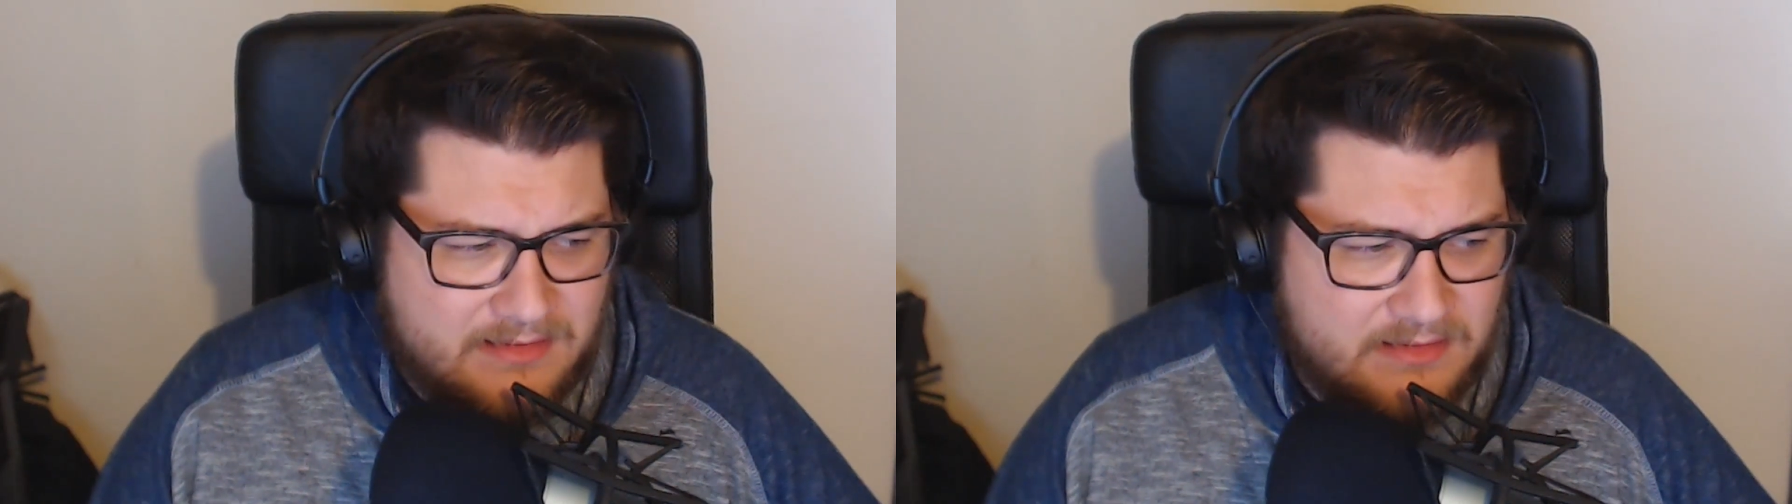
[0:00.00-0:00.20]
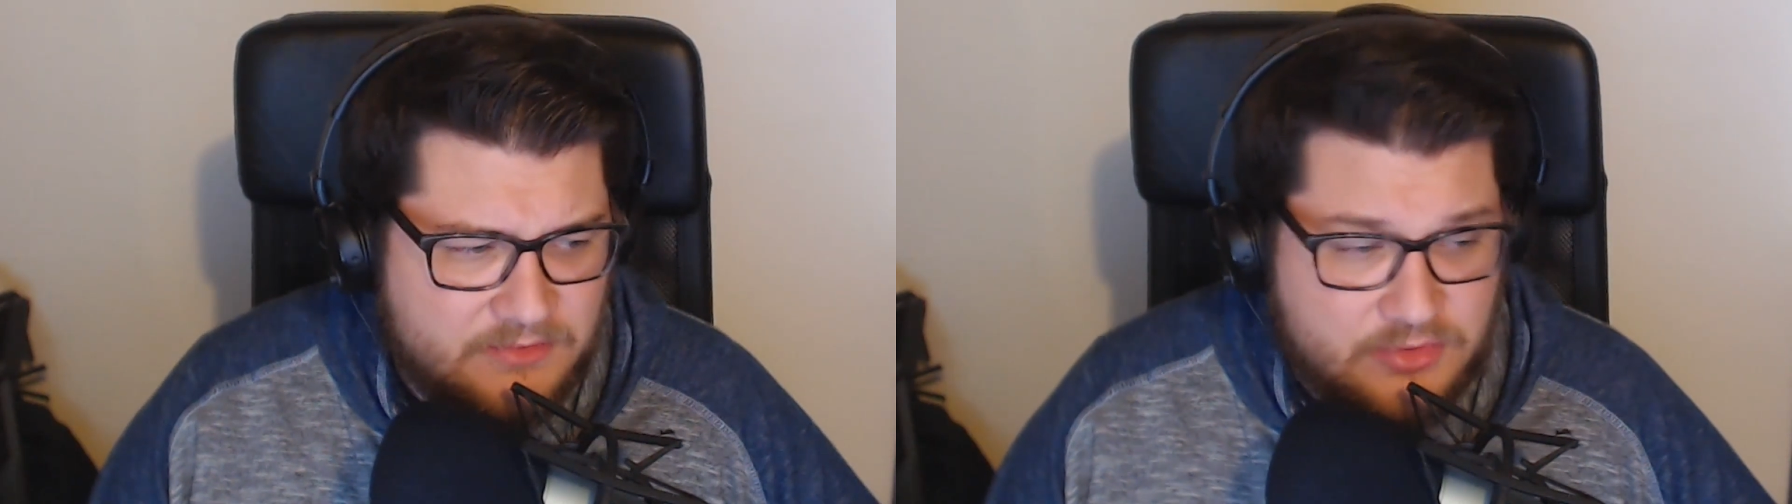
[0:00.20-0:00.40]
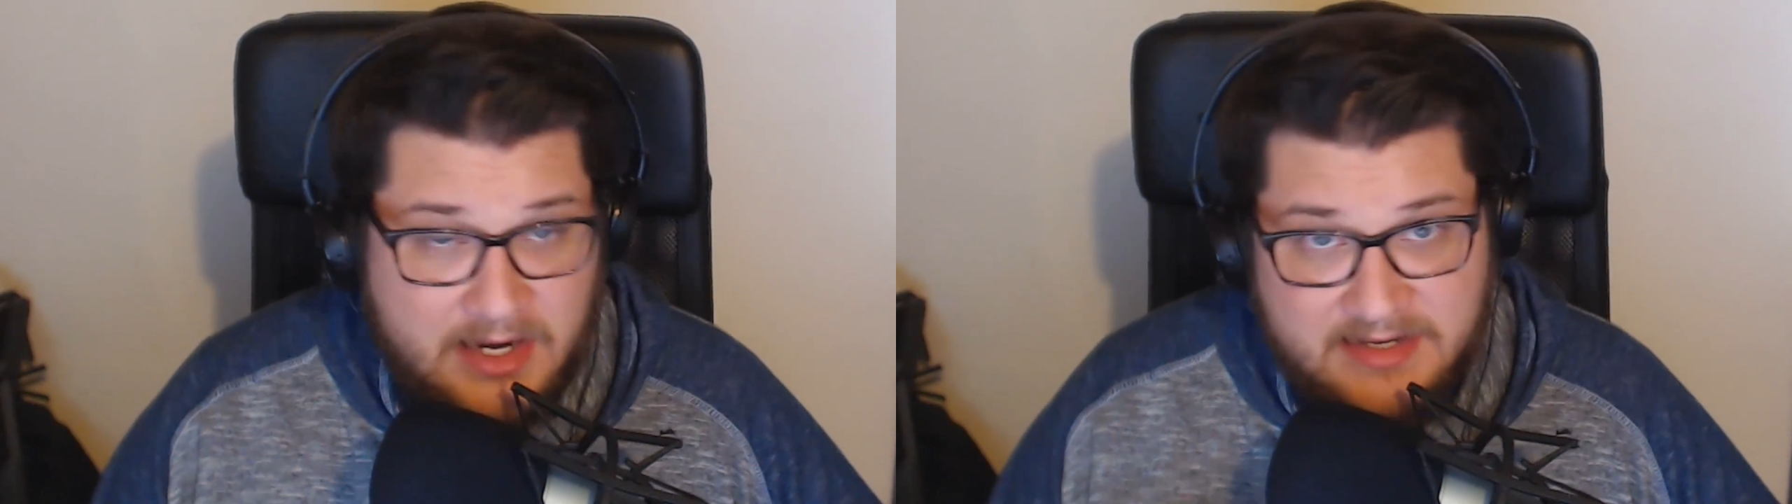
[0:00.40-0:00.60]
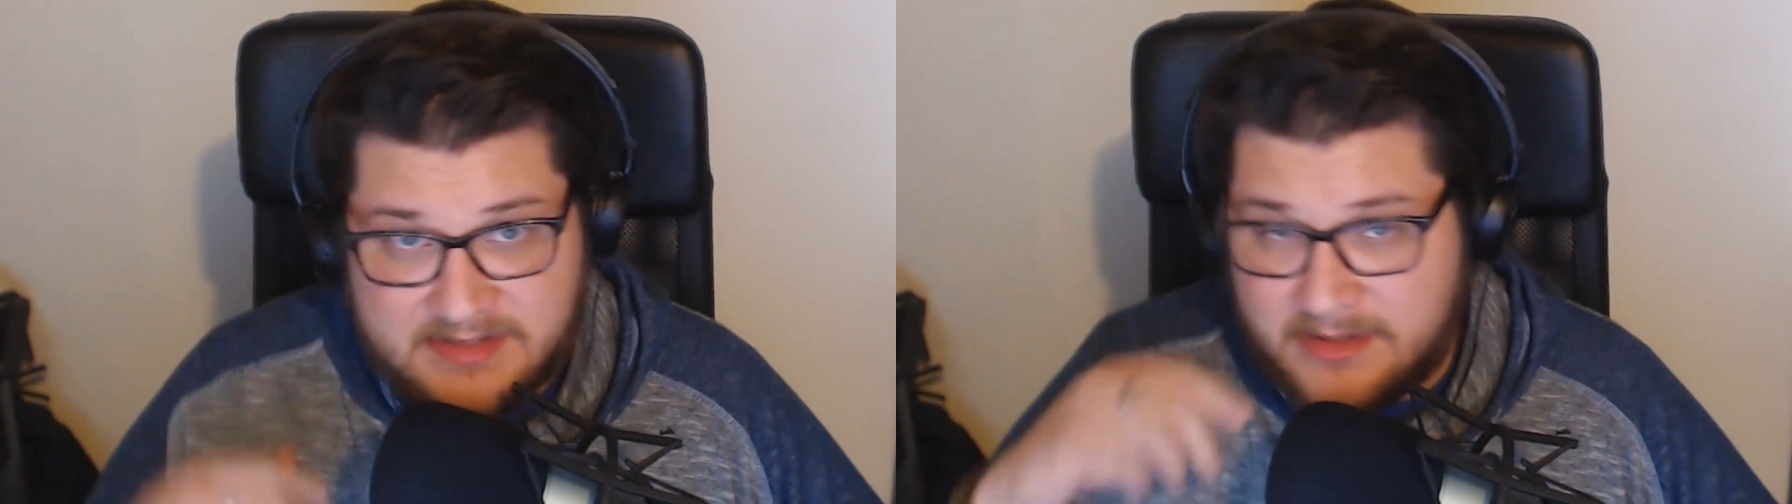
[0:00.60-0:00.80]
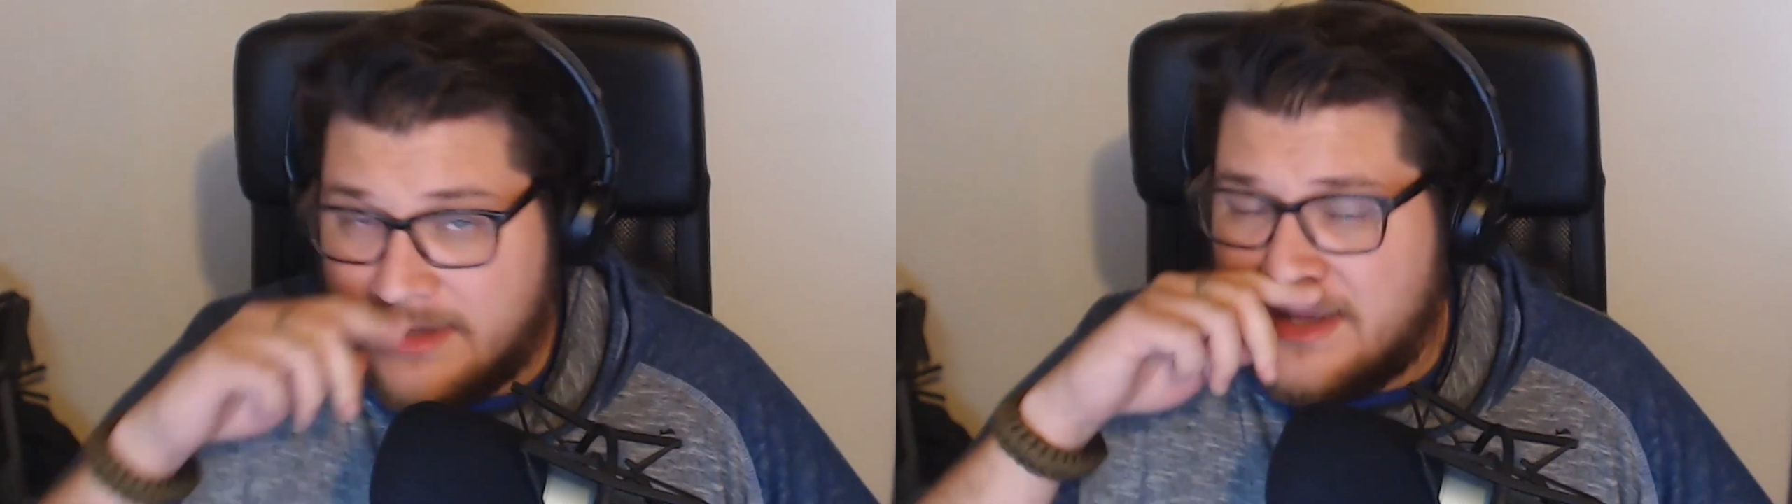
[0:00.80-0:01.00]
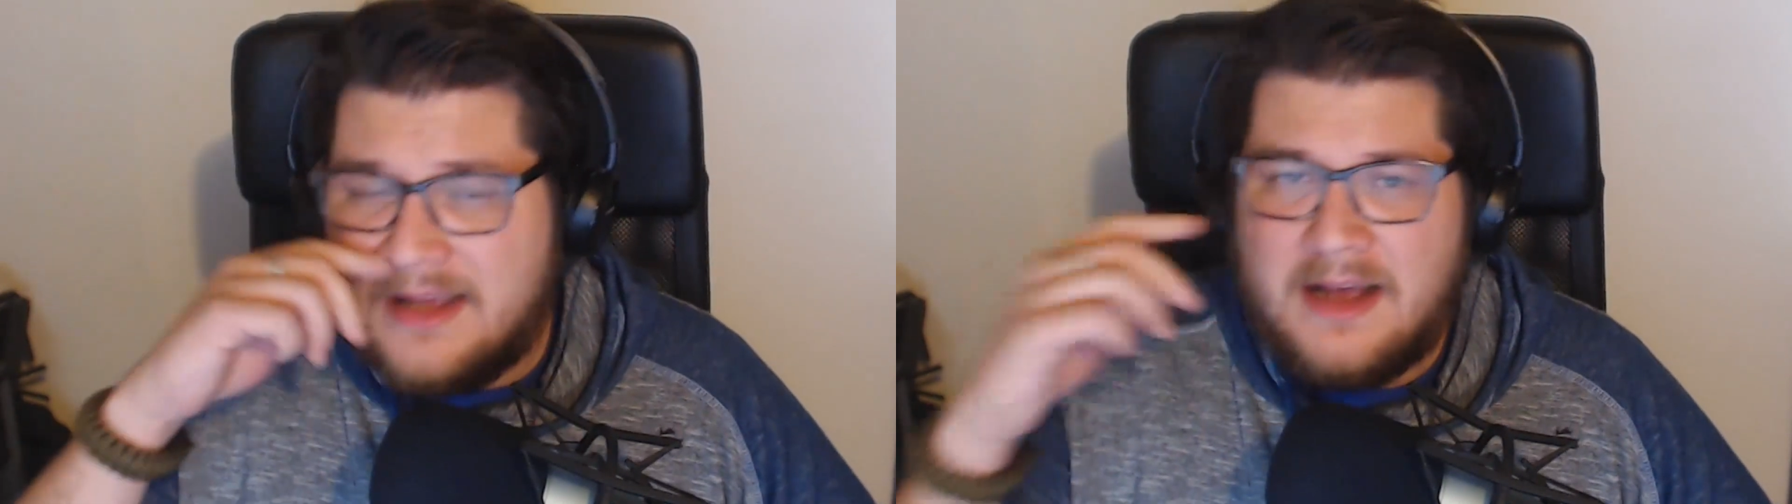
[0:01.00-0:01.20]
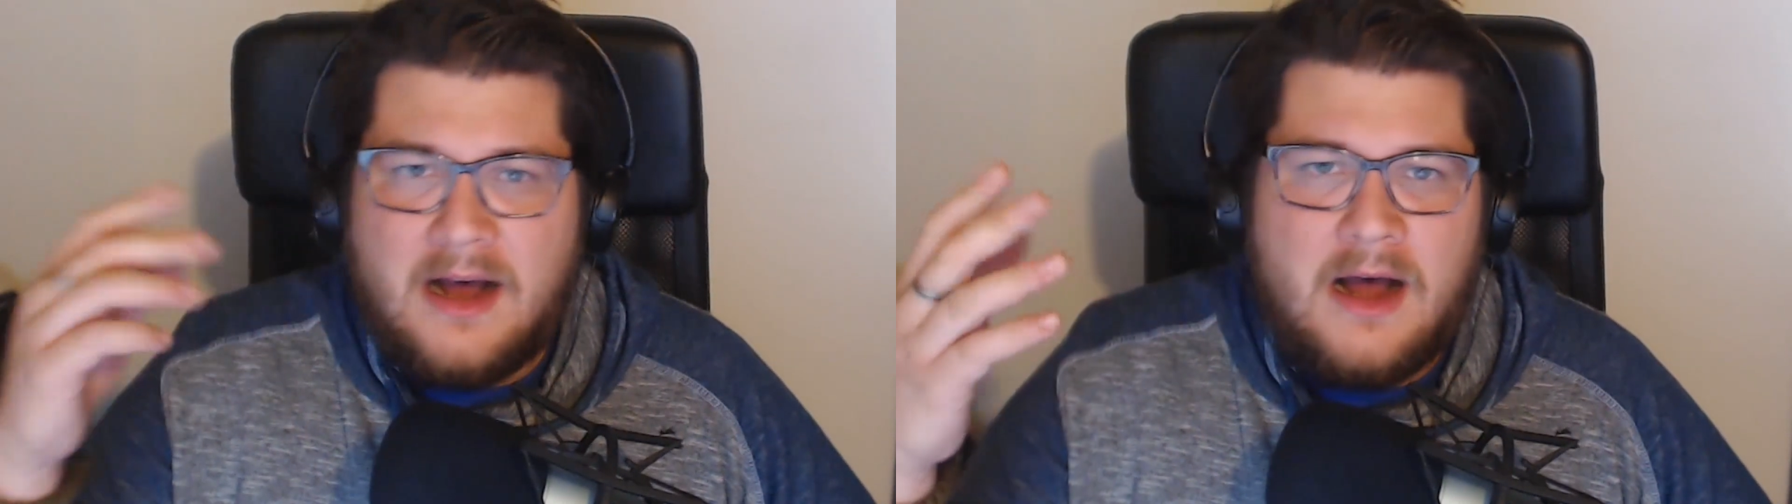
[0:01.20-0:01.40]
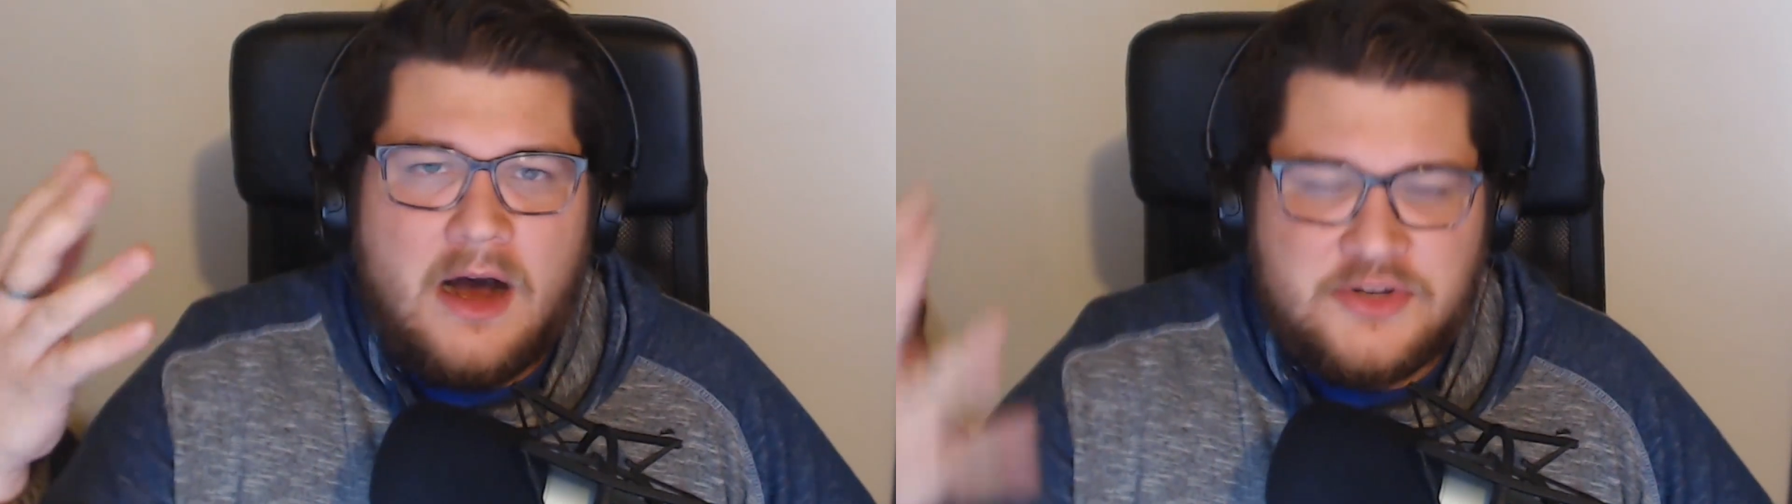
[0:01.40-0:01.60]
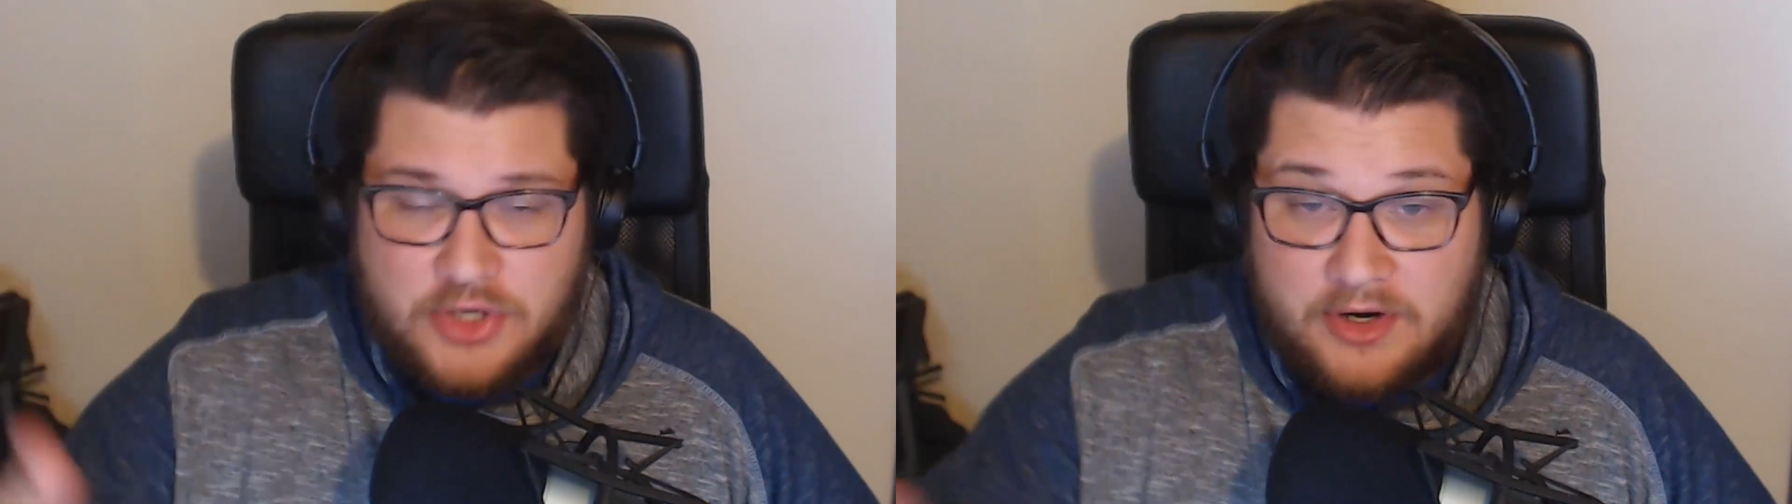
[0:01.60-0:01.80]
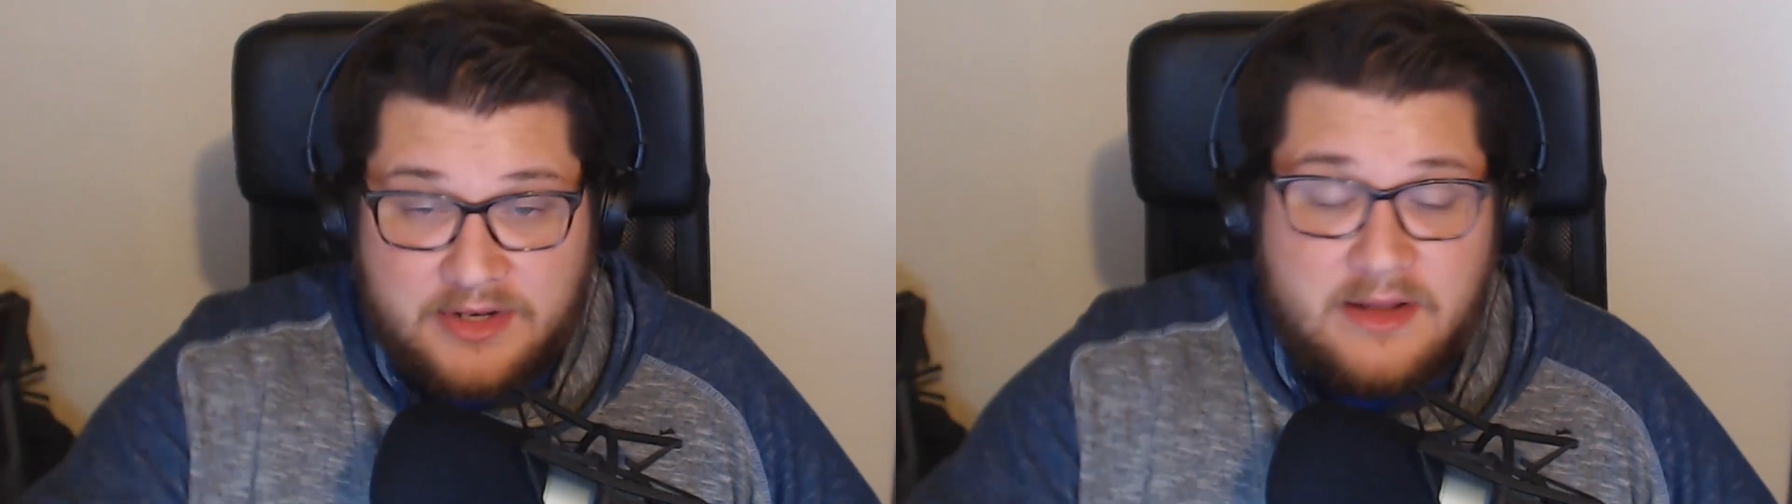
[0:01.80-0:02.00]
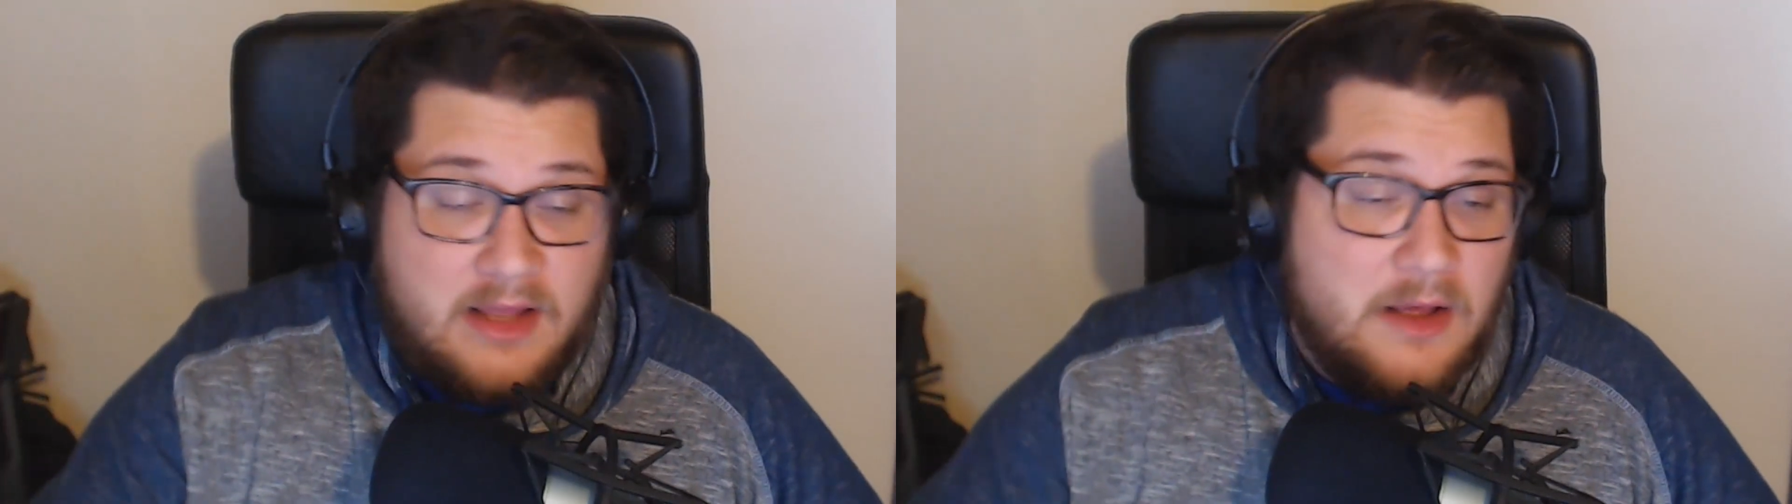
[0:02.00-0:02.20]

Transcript: Drake's Uncharted.